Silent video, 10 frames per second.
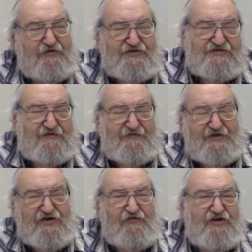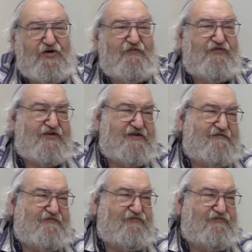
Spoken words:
we're just going to be going home for the